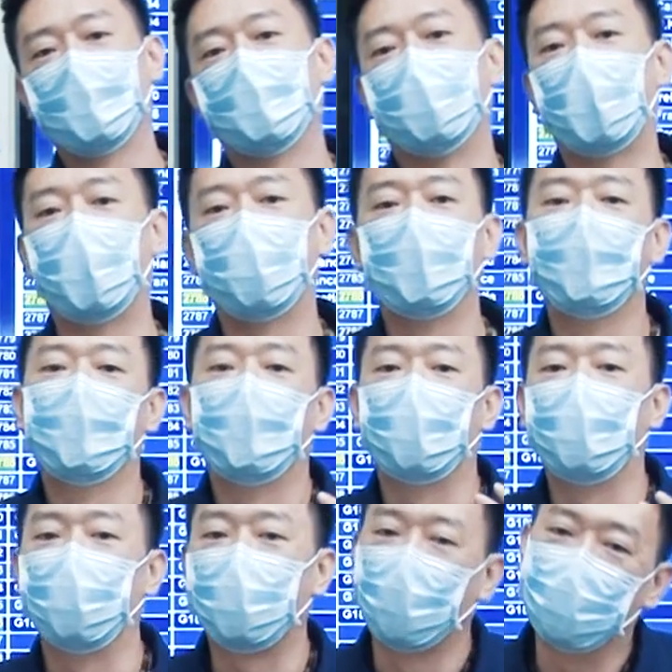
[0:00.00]
Now,
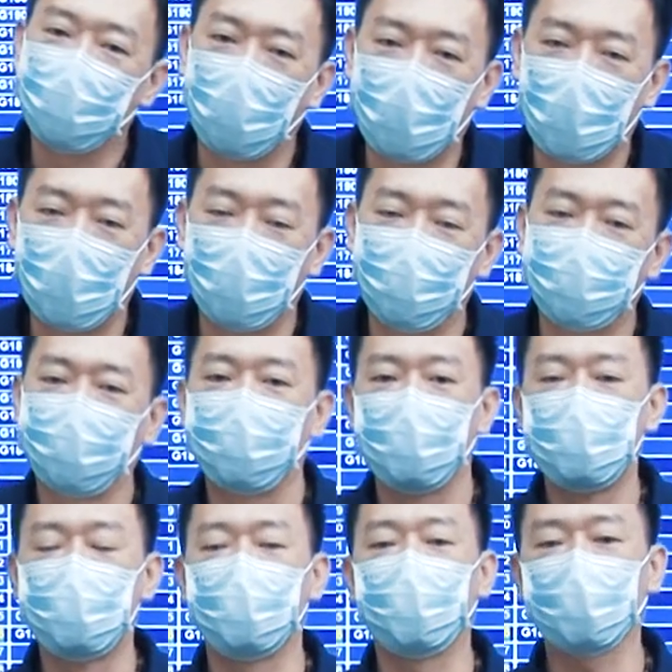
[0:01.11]
we're going to have
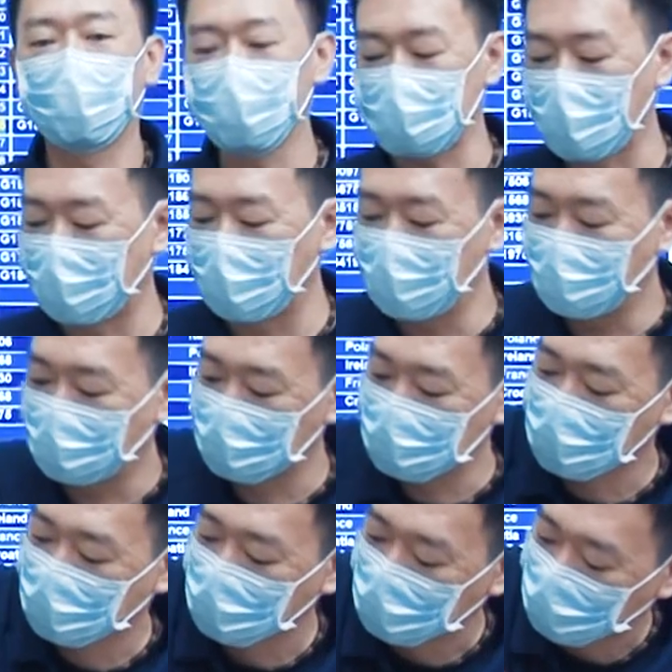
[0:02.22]
0 to 7 for the
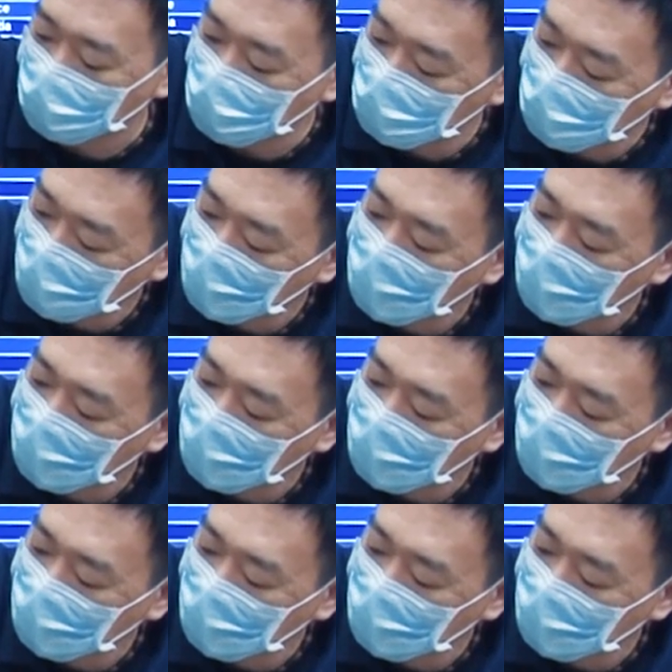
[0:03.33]
second number.